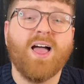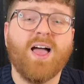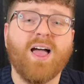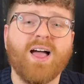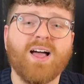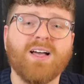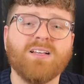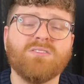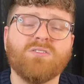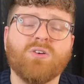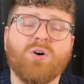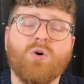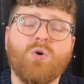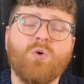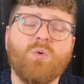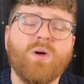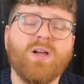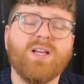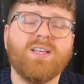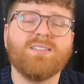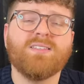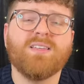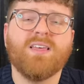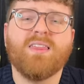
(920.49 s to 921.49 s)
As
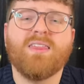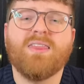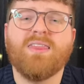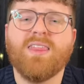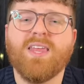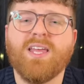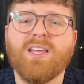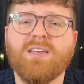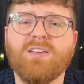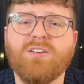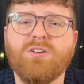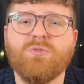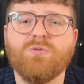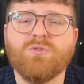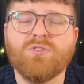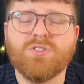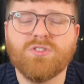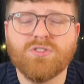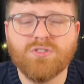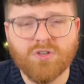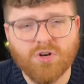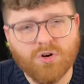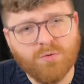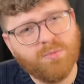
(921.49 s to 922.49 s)
always, thank you
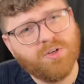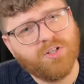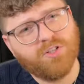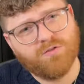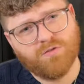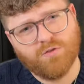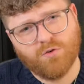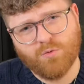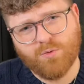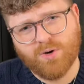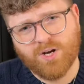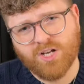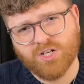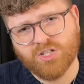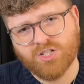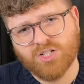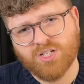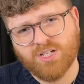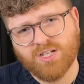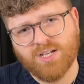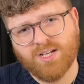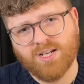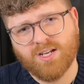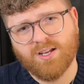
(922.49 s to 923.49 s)
so much for
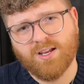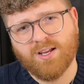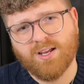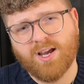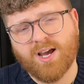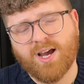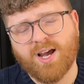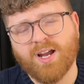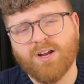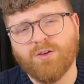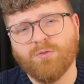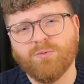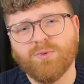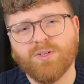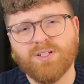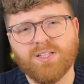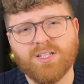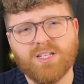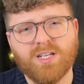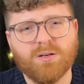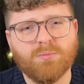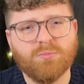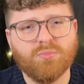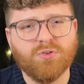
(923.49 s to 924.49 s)
watching. I
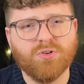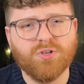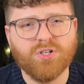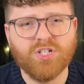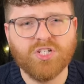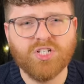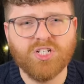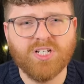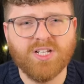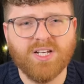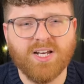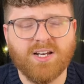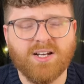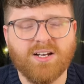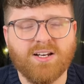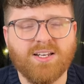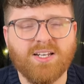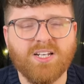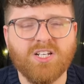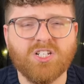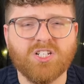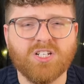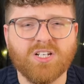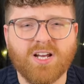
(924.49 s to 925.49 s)
really appreciate
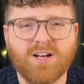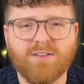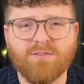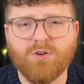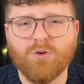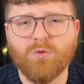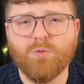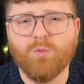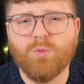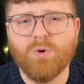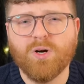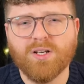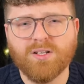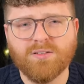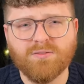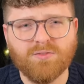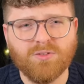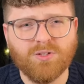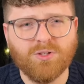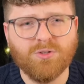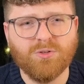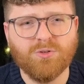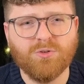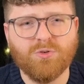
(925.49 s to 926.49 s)
each and every one of
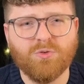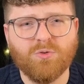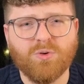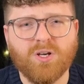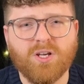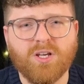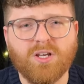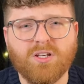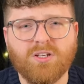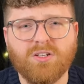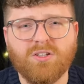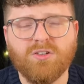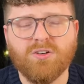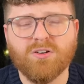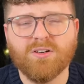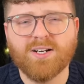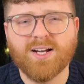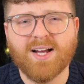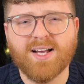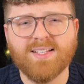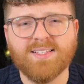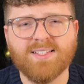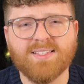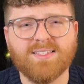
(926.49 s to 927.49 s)
you. Your
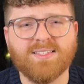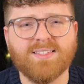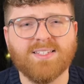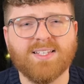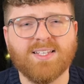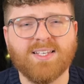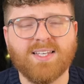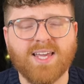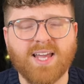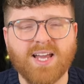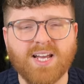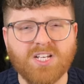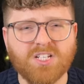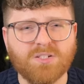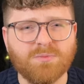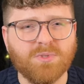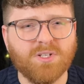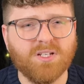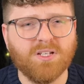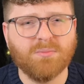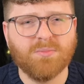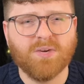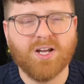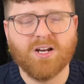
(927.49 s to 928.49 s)
guys'
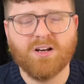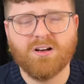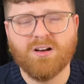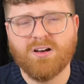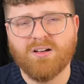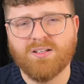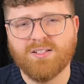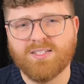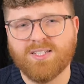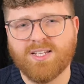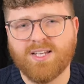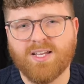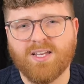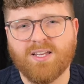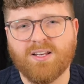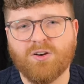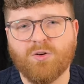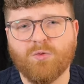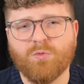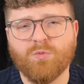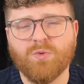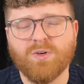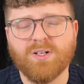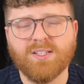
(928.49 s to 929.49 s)
engagement in my content
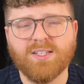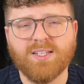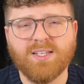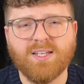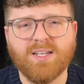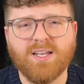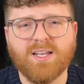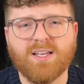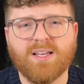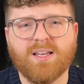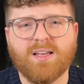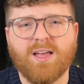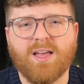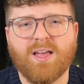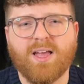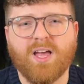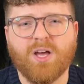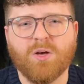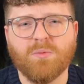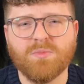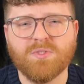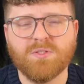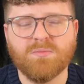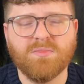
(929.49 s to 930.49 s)
really
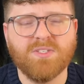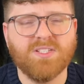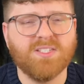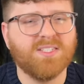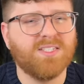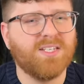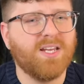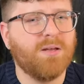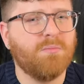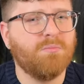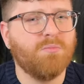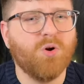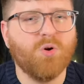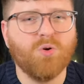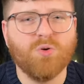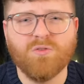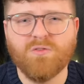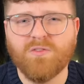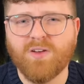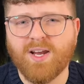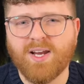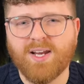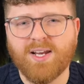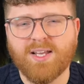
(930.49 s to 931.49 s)
helps me stay
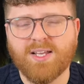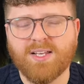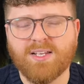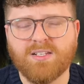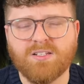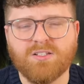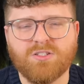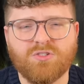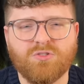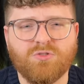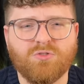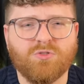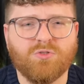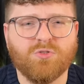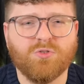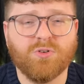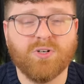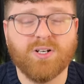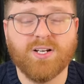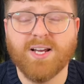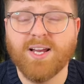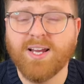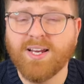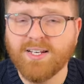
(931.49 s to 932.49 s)
motivated to
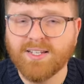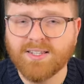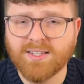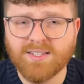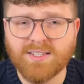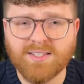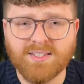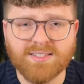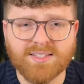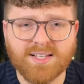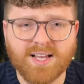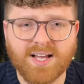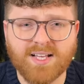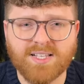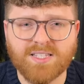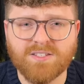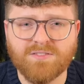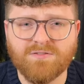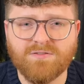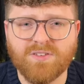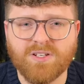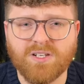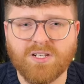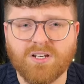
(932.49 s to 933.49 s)
create these kinds
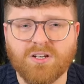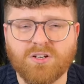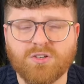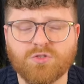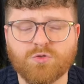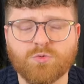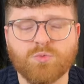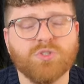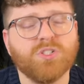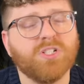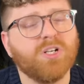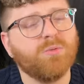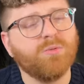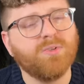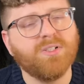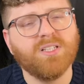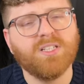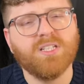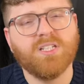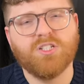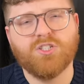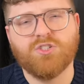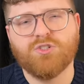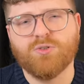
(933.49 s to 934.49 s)
of videos, which I
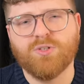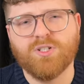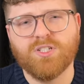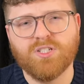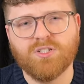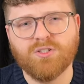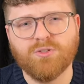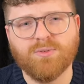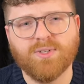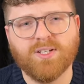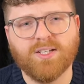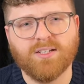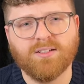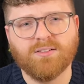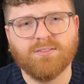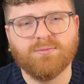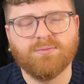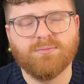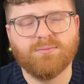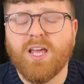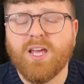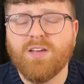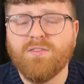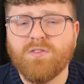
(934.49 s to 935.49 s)
really enjoy doing.
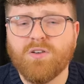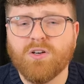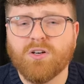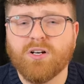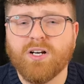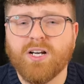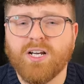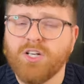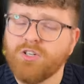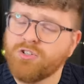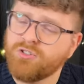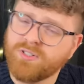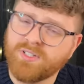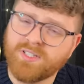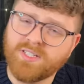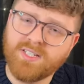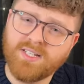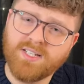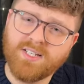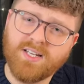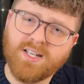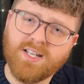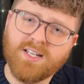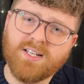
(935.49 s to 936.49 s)
If you're
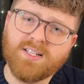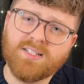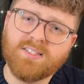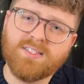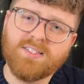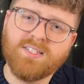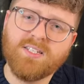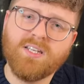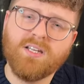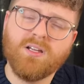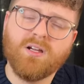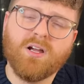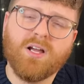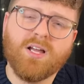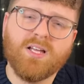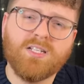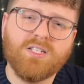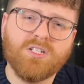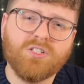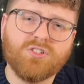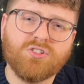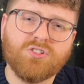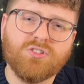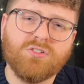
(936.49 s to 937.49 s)
interested in seeing
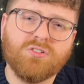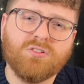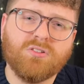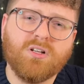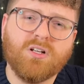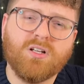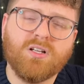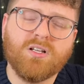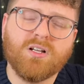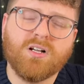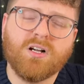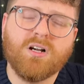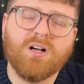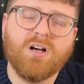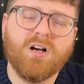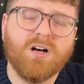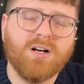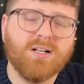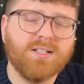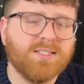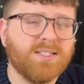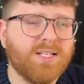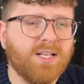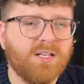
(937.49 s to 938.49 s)
additional
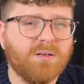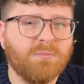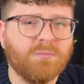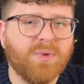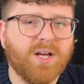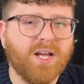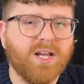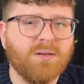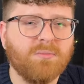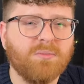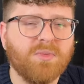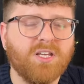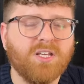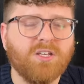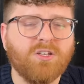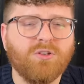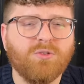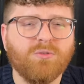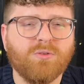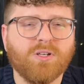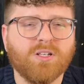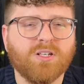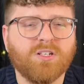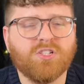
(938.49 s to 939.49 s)
content by me,
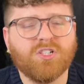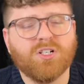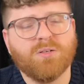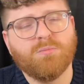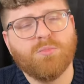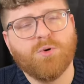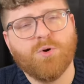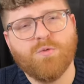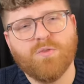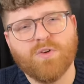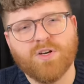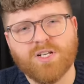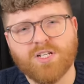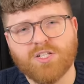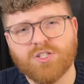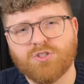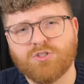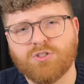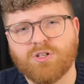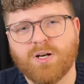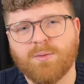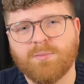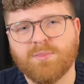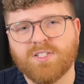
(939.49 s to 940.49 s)
you can jump over to
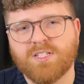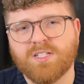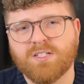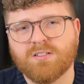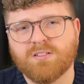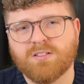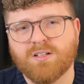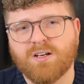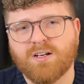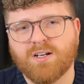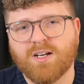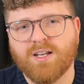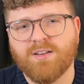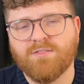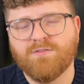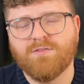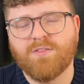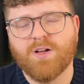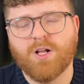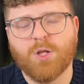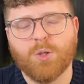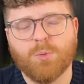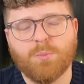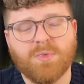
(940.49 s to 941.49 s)
Instagram and TikTok and
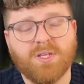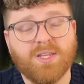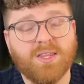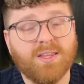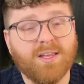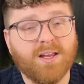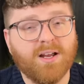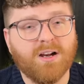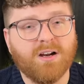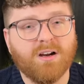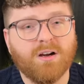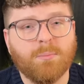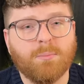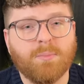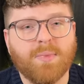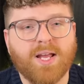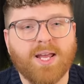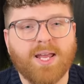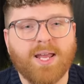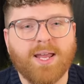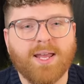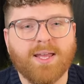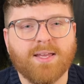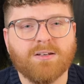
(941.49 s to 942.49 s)
follow me there. My
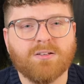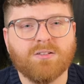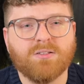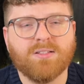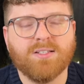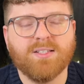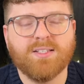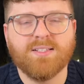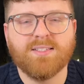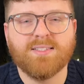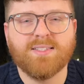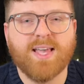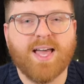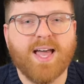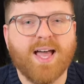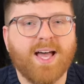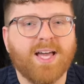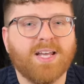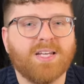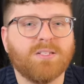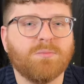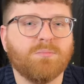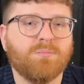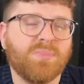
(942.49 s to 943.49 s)
handle is
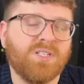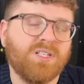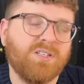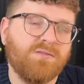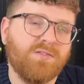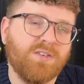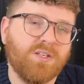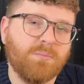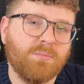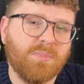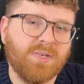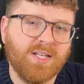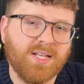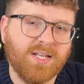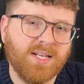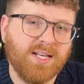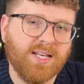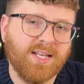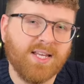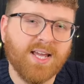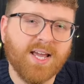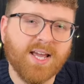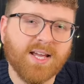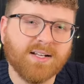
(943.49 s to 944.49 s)
at B V P
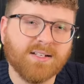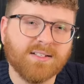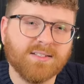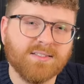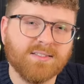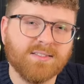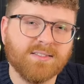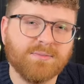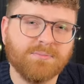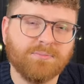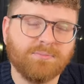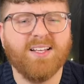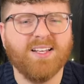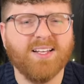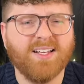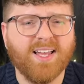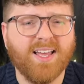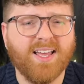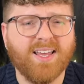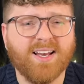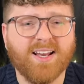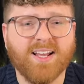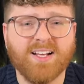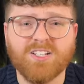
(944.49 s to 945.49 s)
D X.
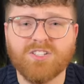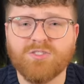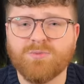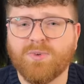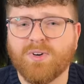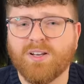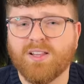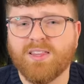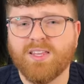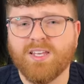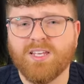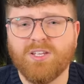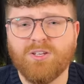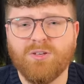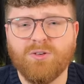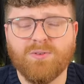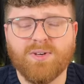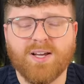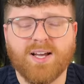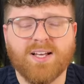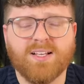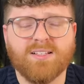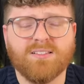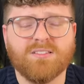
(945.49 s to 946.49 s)
Again, I just want to thank you
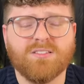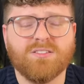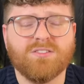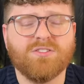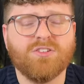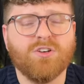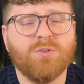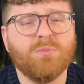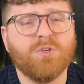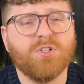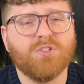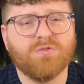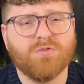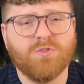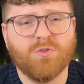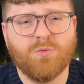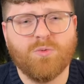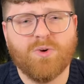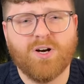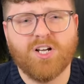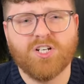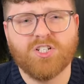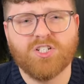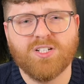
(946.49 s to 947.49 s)
guys so much for
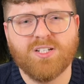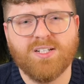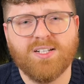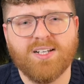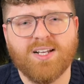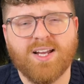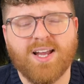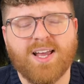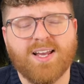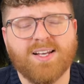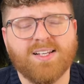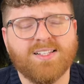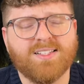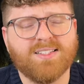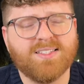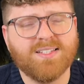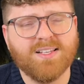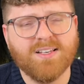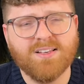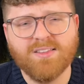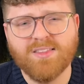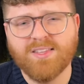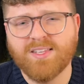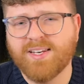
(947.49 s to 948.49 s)
watching, and
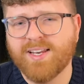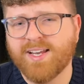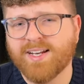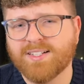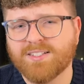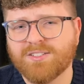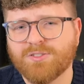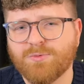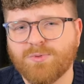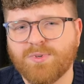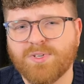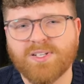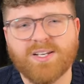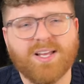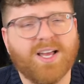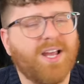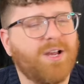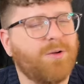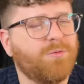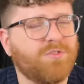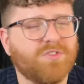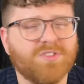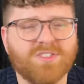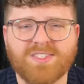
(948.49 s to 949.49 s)
until the next one,
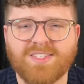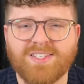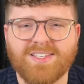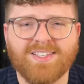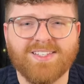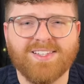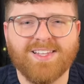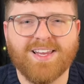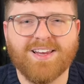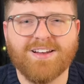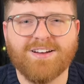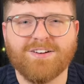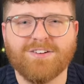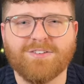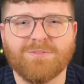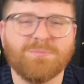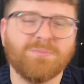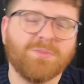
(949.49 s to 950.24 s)
I will see you later.